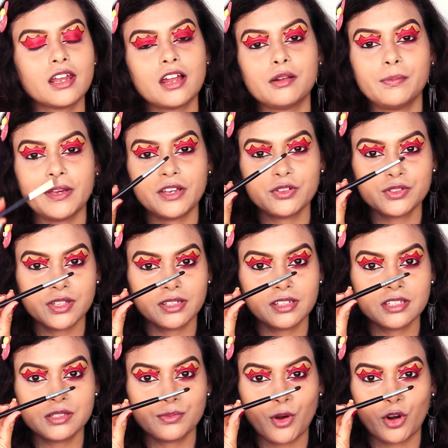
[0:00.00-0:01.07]
I'll be using
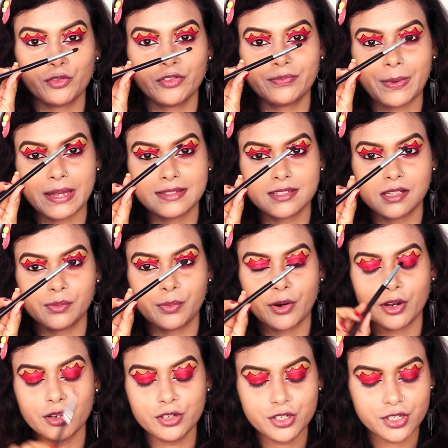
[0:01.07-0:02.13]
this Morphe pencil
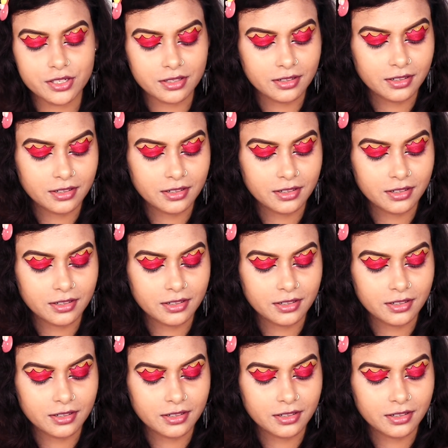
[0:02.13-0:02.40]
brush.